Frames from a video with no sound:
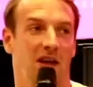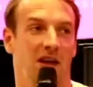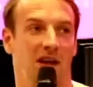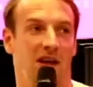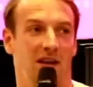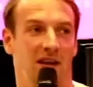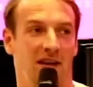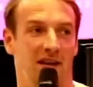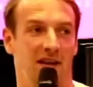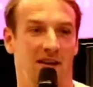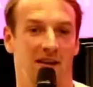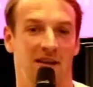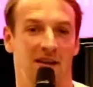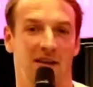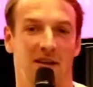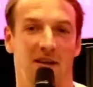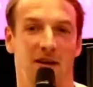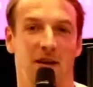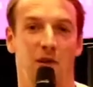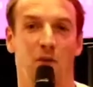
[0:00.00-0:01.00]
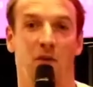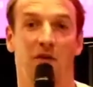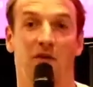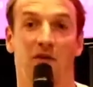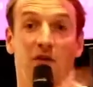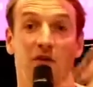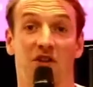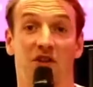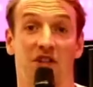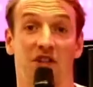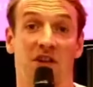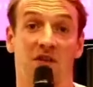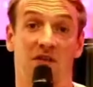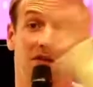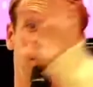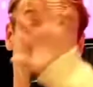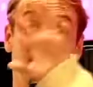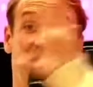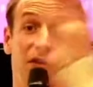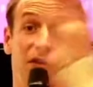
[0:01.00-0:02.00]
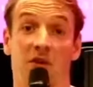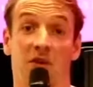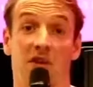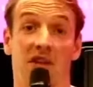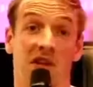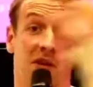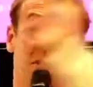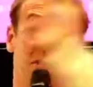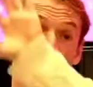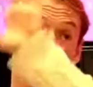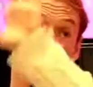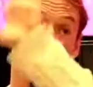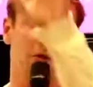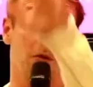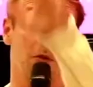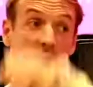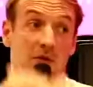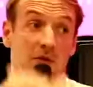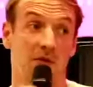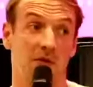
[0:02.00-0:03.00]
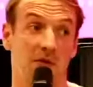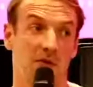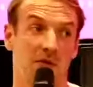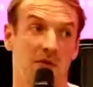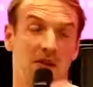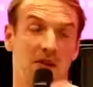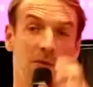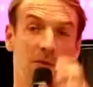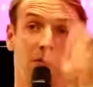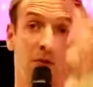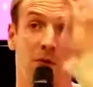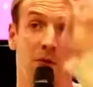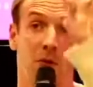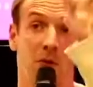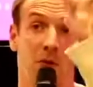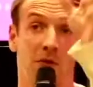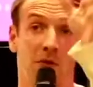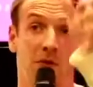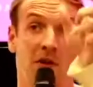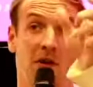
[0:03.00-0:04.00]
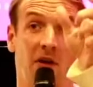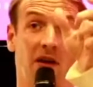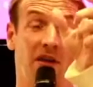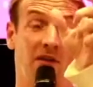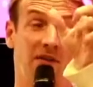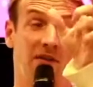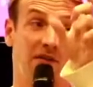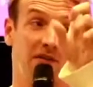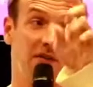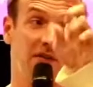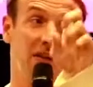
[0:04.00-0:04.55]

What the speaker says: and we have the GMV, the year-on-year growth, obviously, but we also have